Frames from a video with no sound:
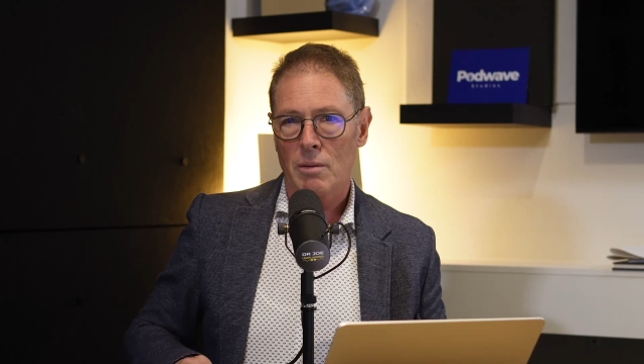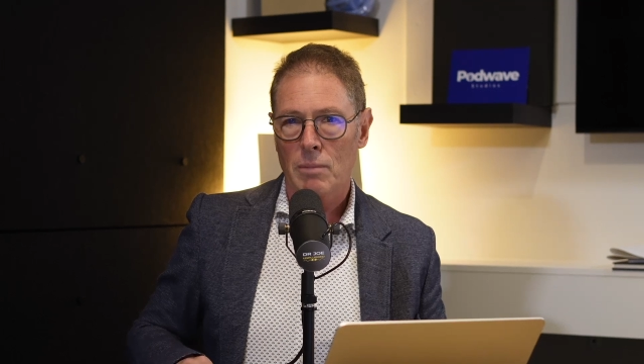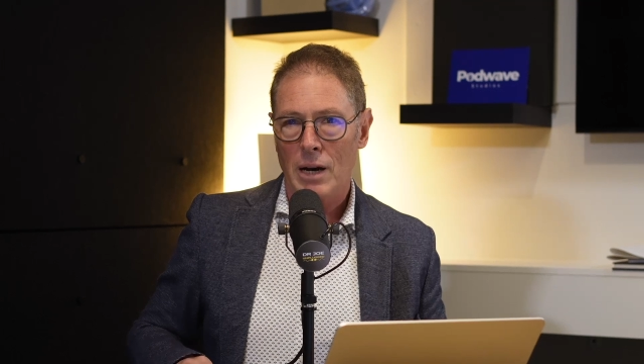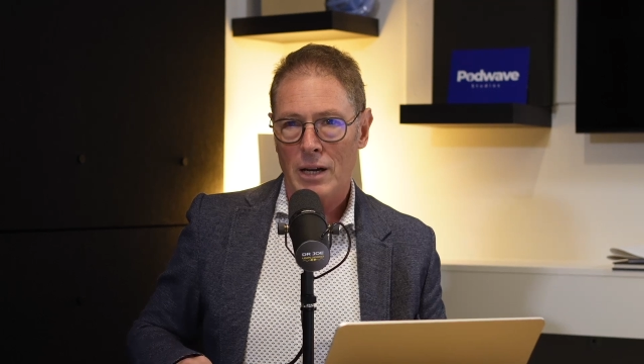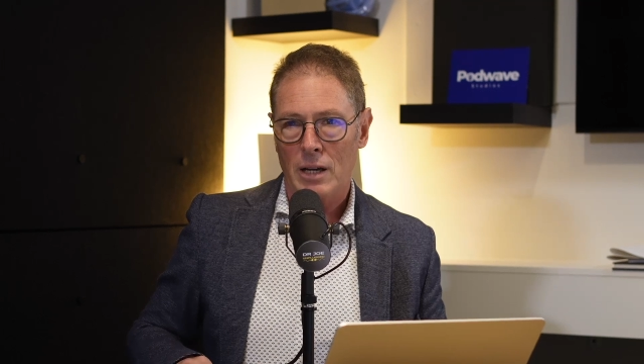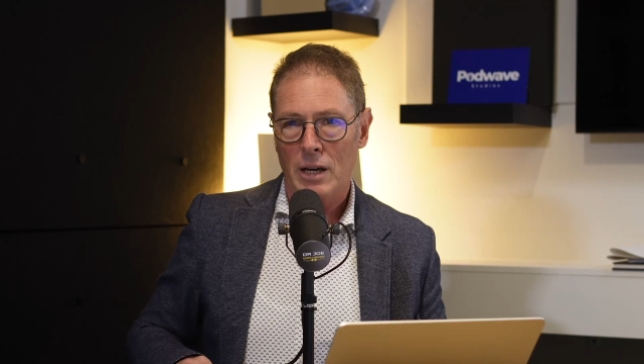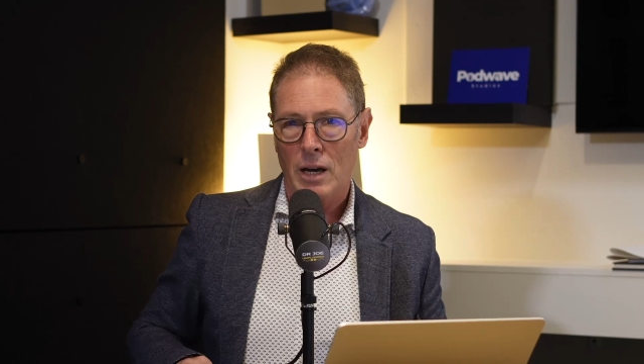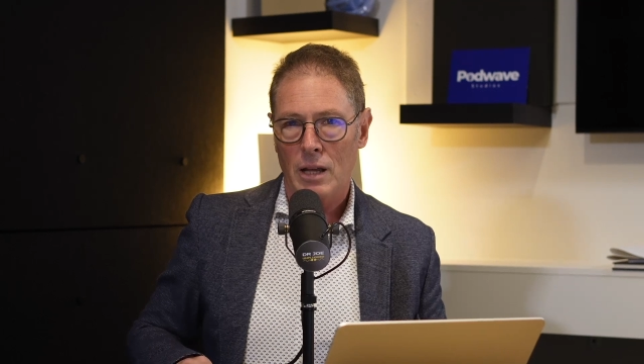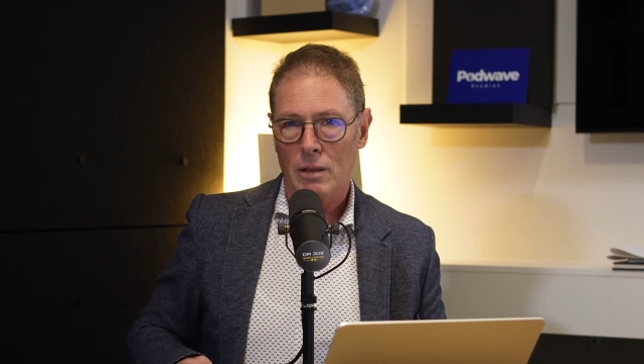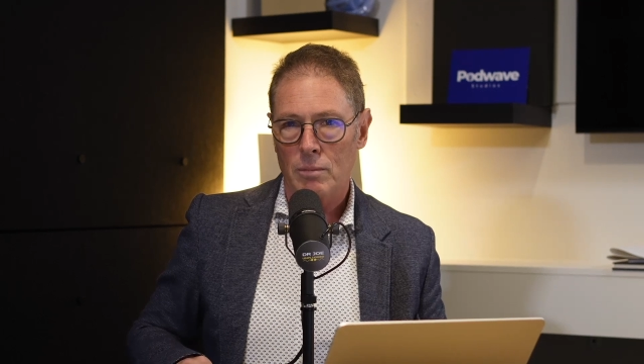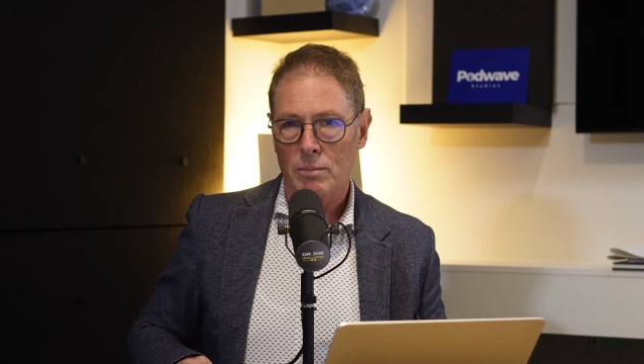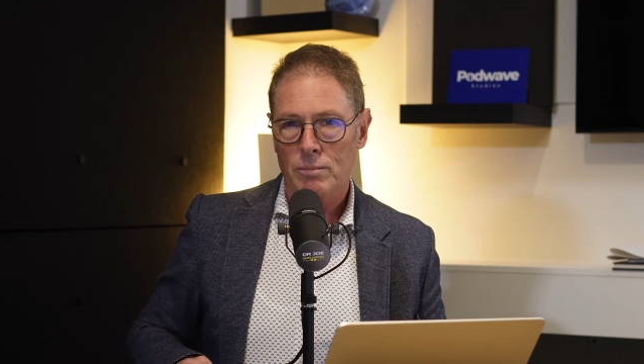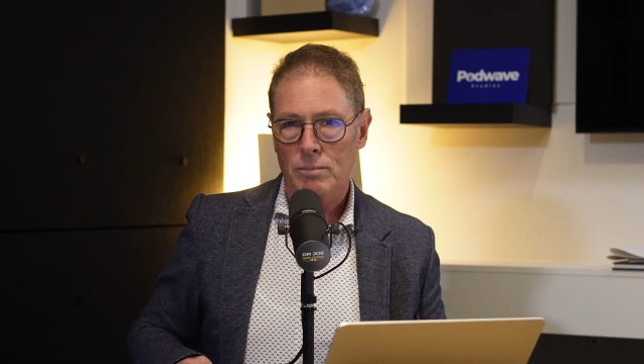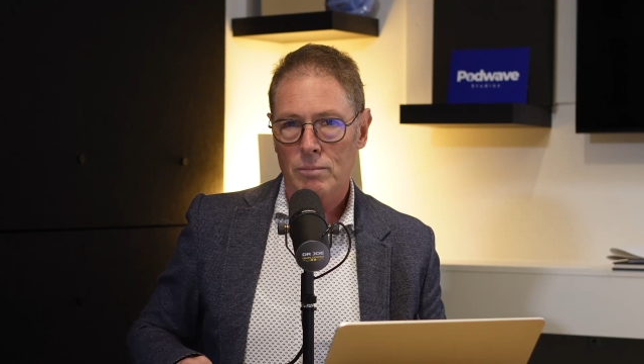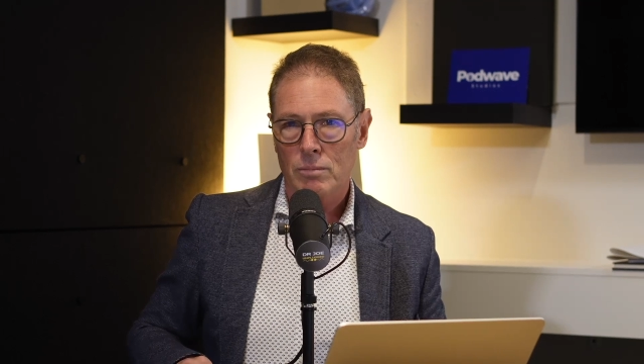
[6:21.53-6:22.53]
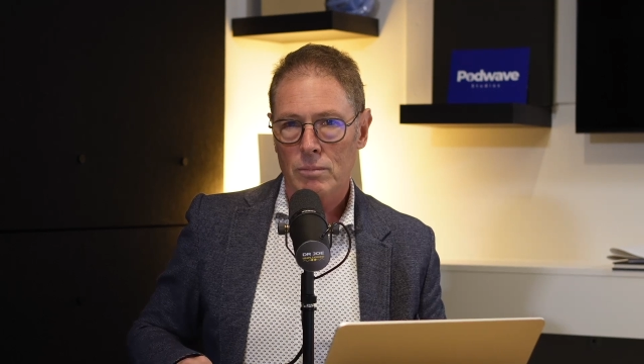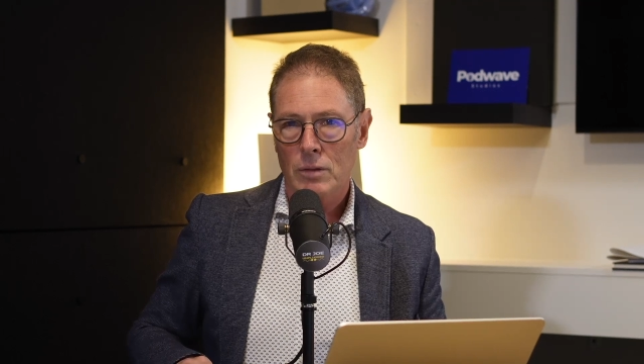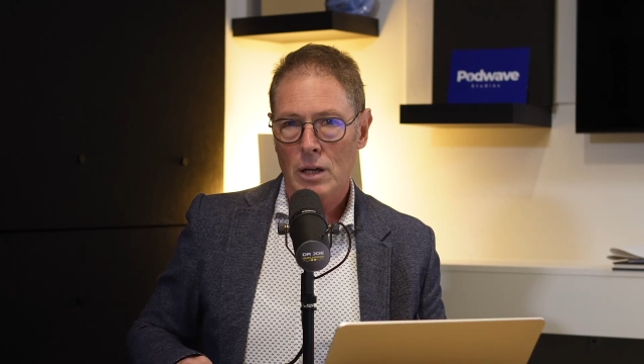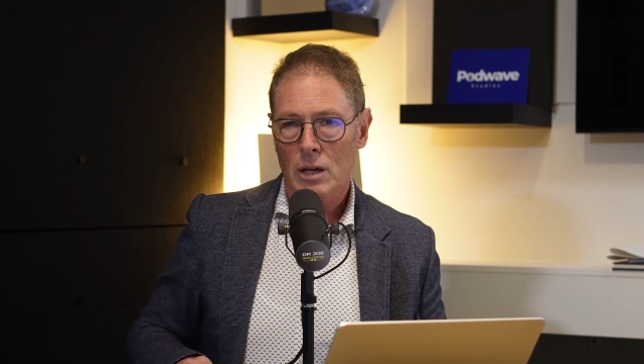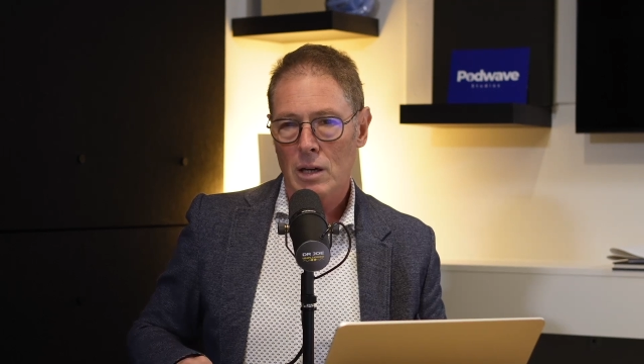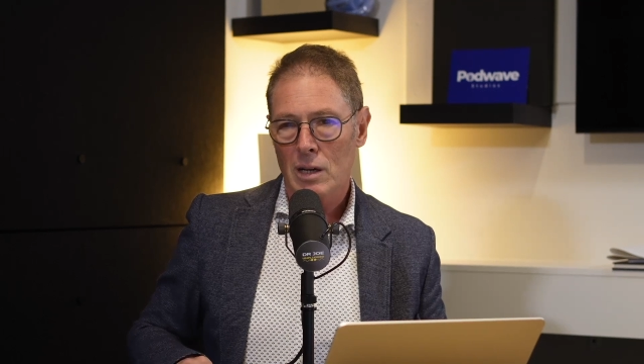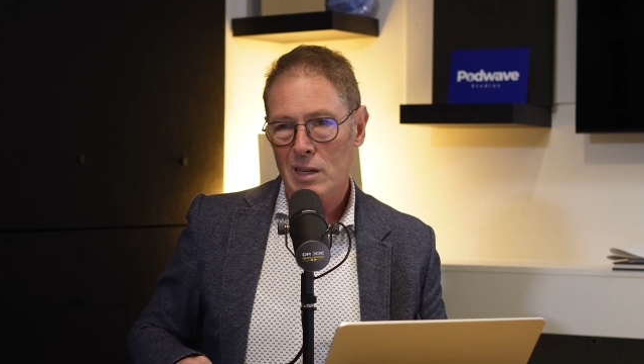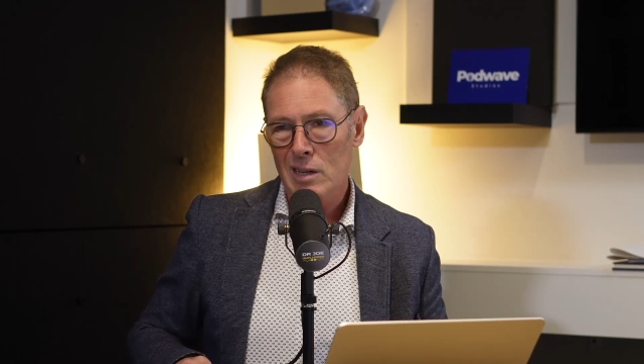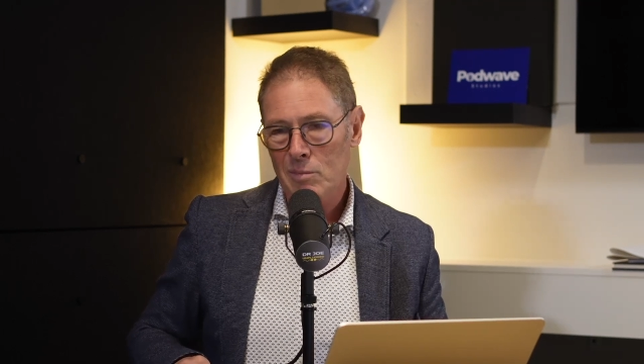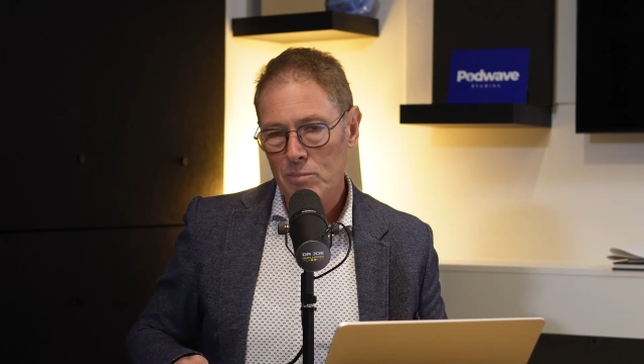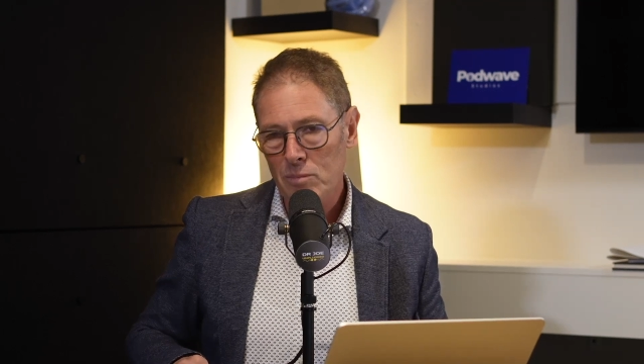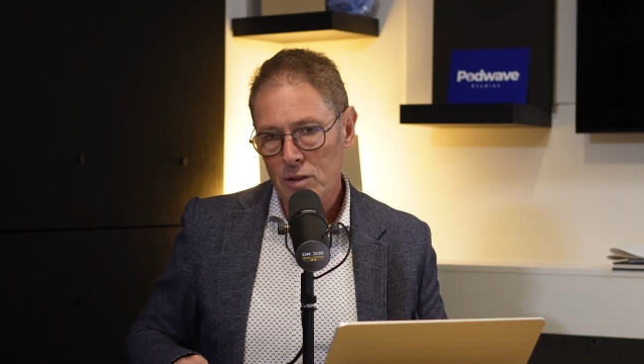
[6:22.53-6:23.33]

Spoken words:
money at them.